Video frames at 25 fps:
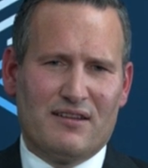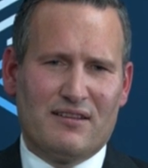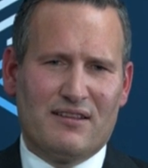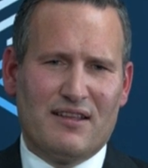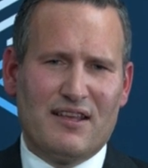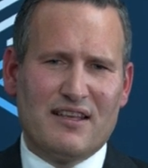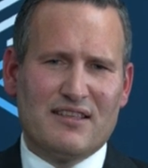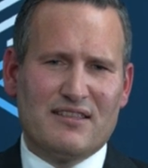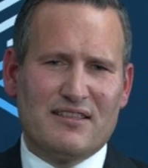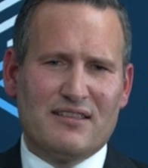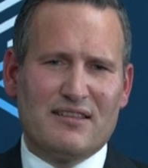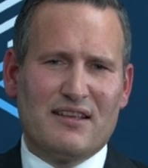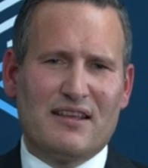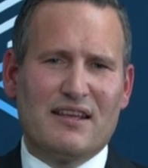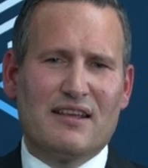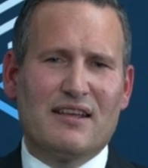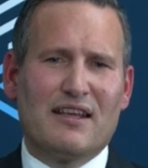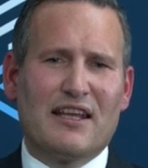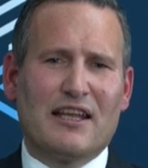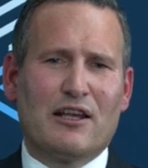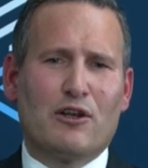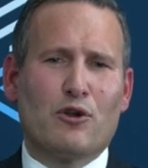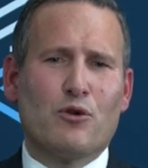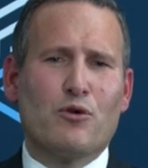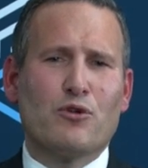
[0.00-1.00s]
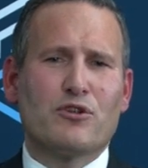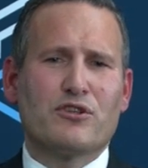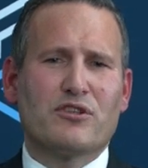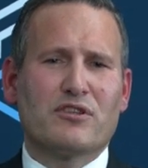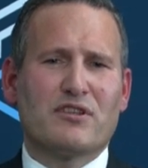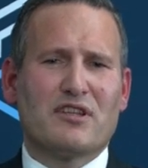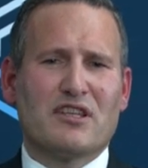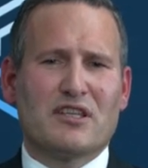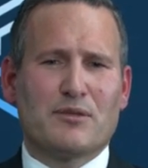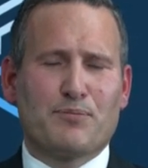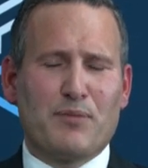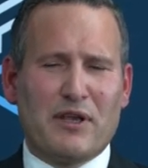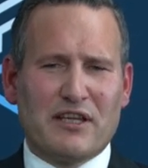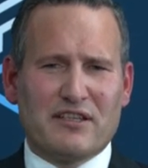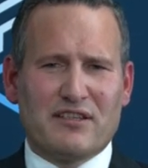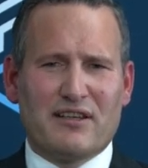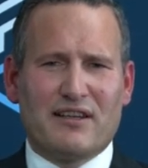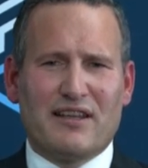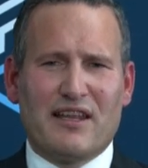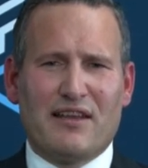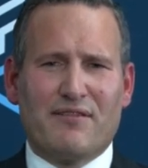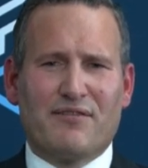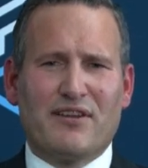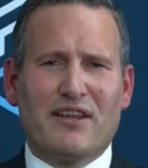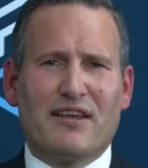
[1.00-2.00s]
This includes the
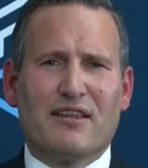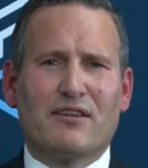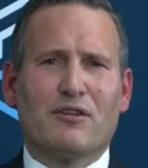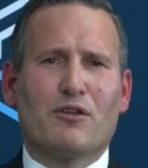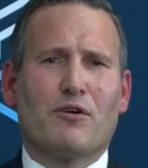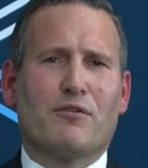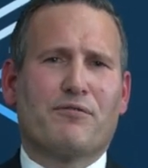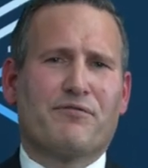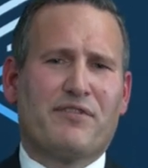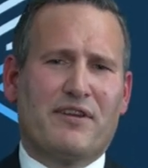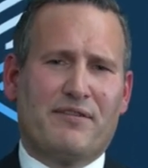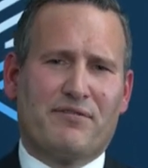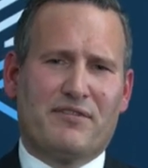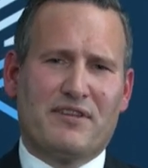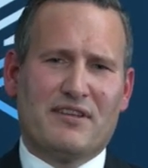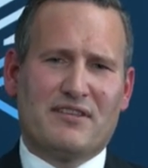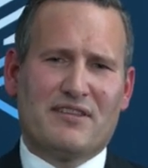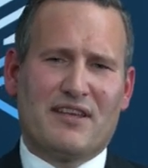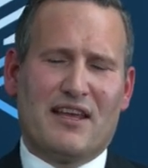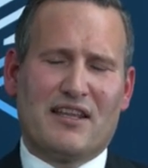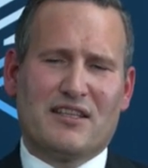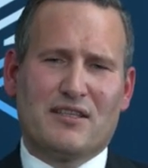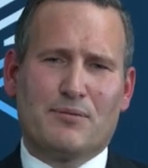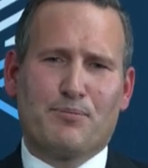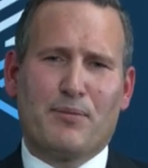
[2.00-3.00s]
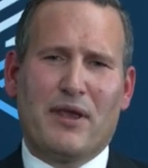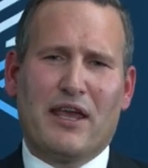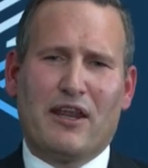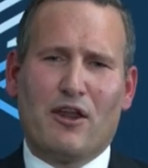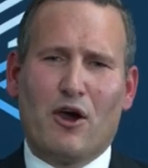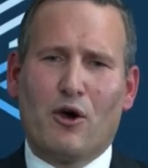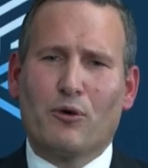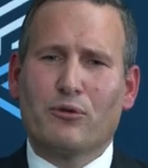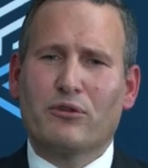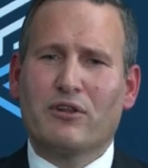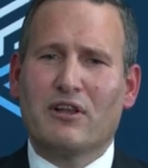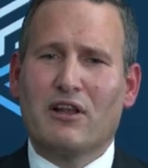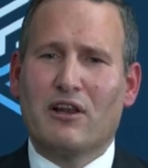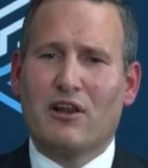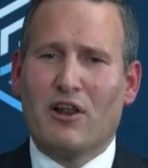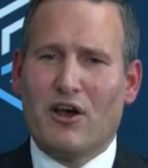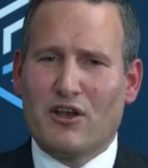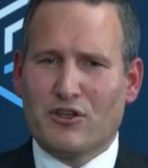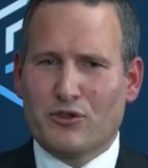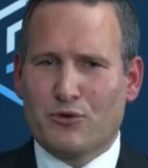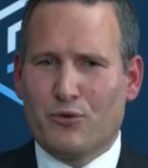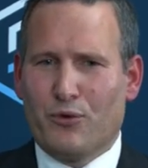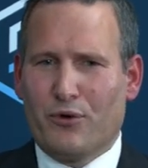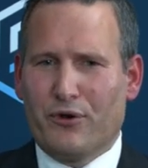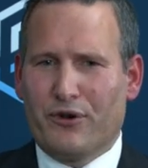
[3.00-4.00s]
special dividend of $0.50 paid out
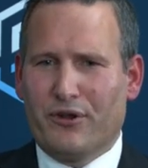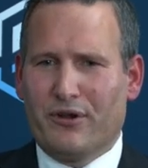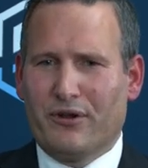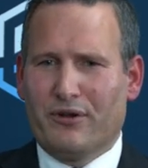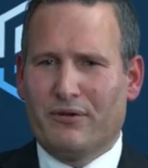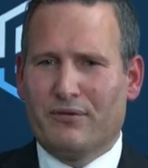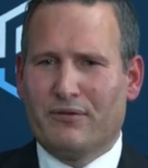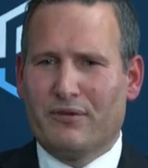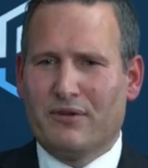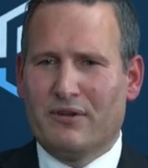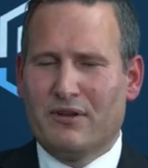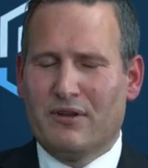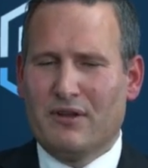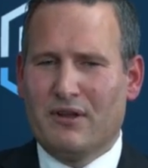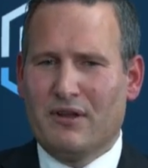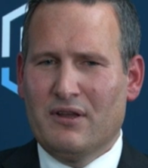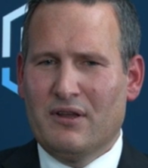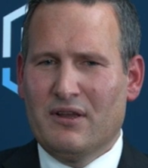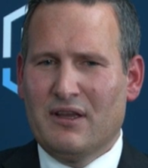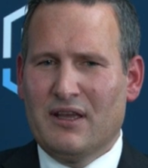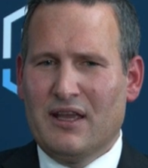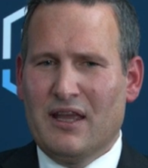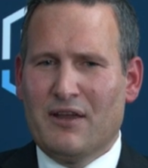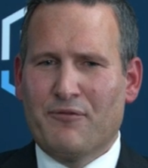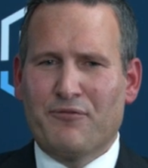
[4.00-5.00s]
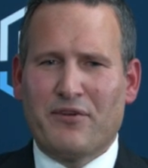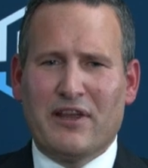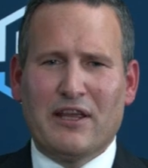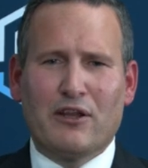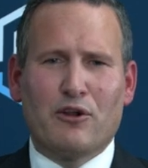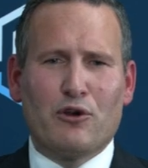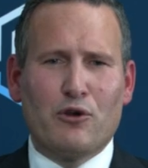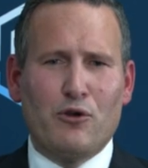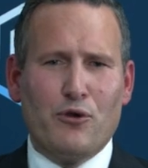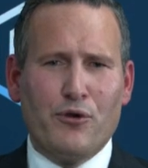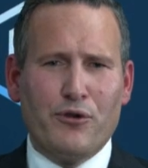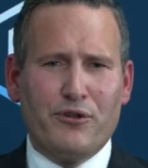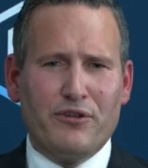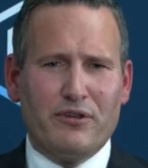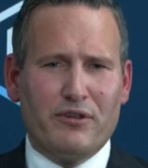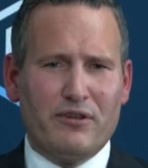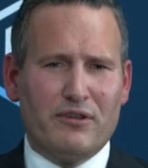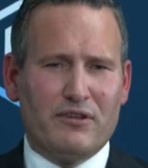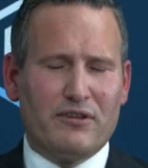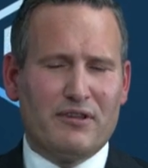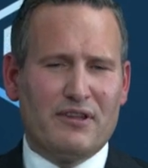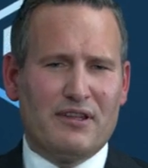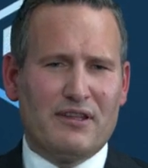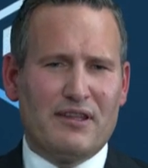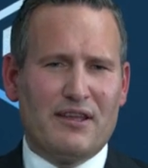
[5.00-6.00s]
last quarter. If we include
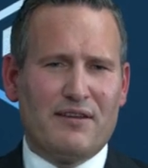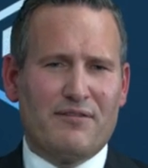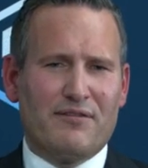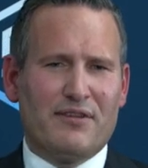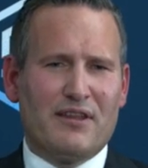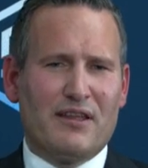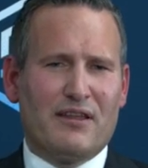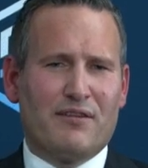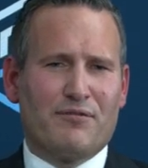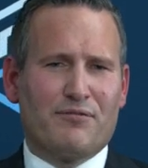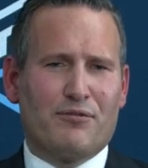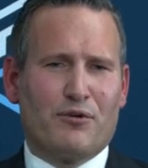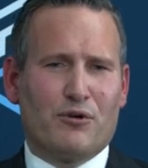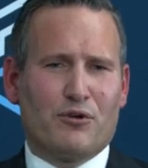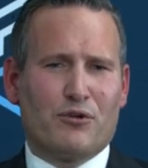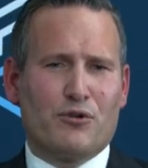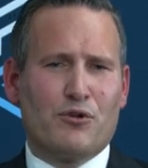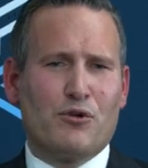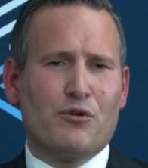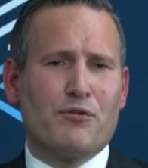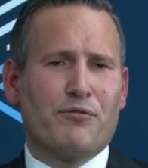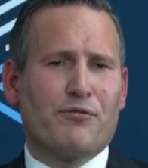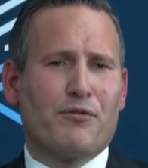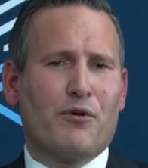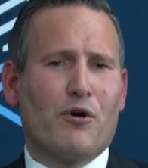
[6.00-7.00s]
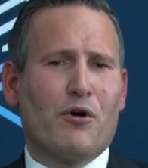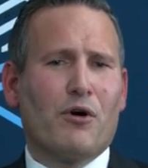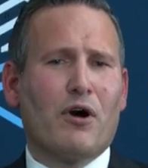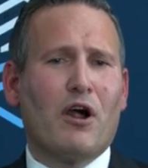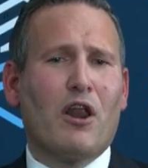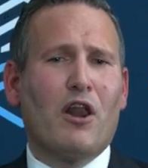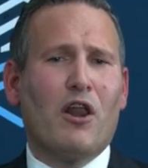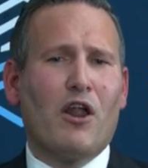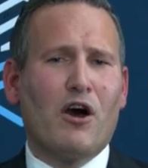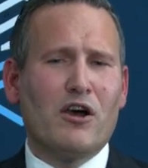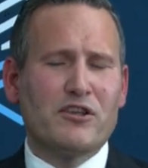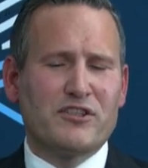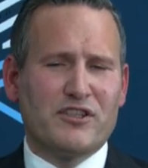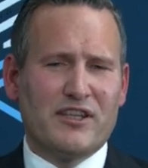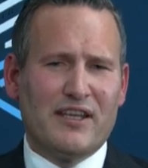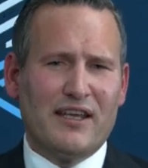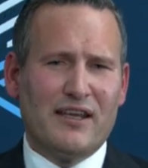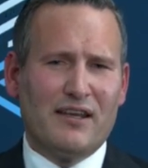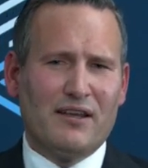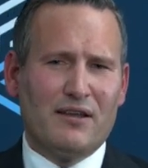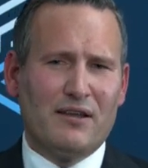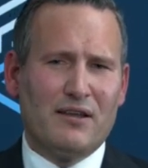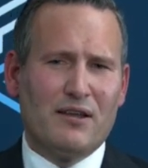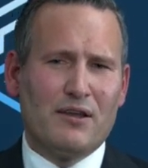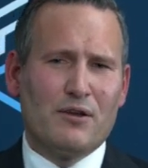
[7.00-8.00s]
the dividend for Q4 last
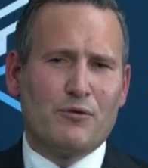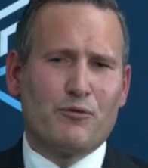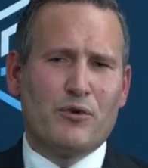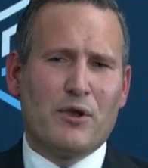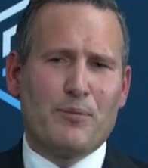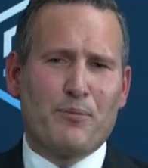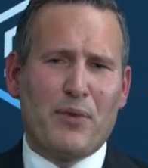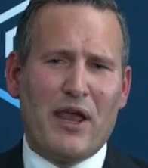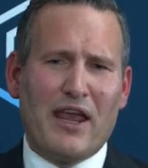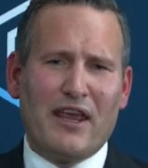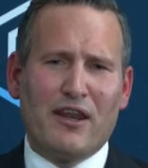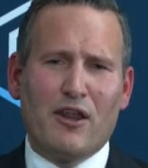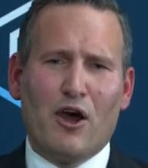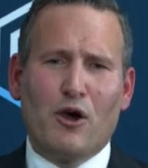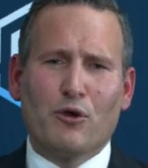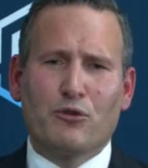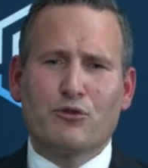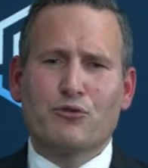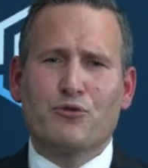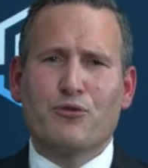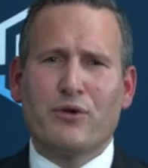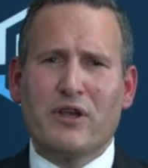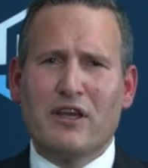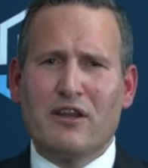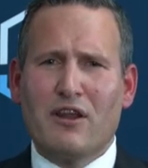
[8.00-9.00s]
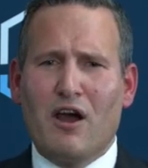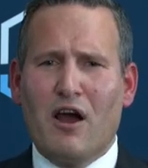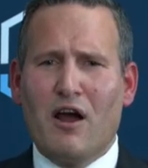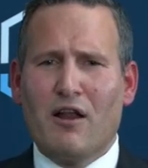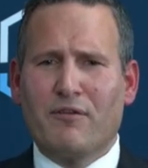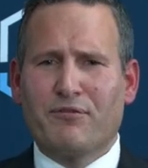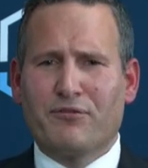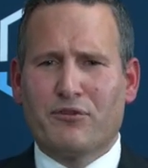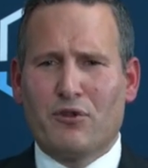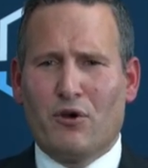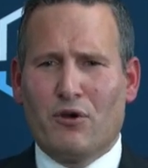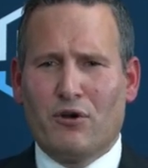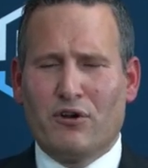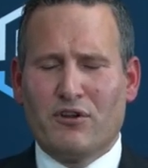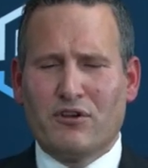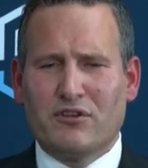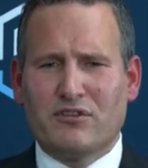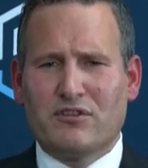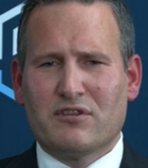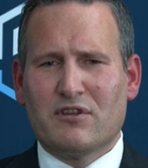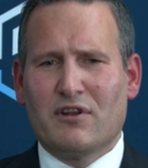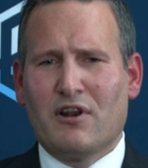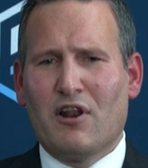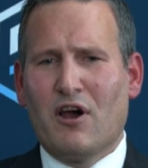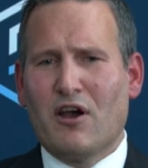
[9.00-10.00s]
year, we paid out
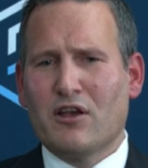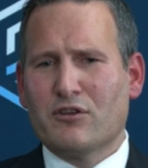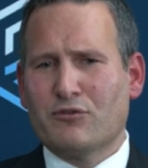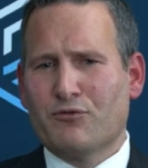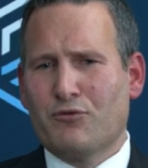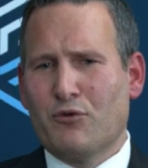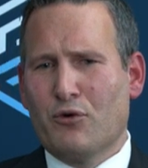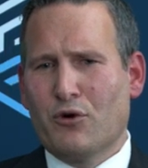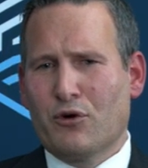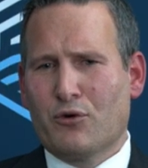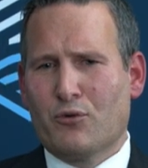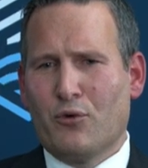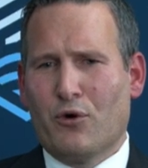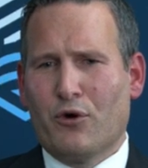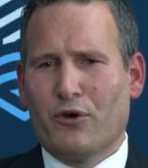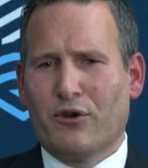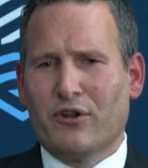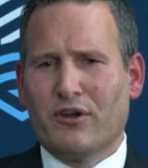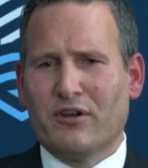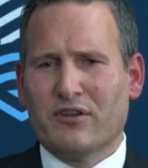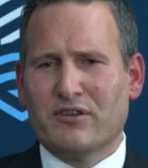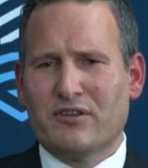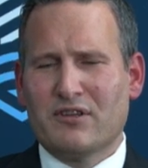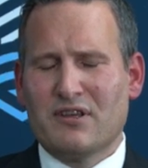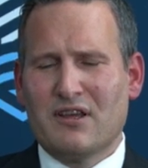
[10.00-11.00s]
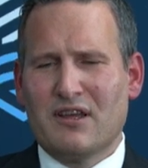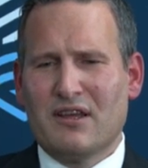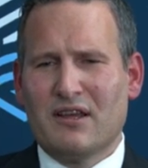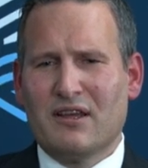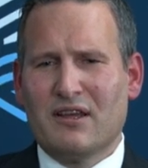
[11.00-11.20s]
$3.5 the last four quarters,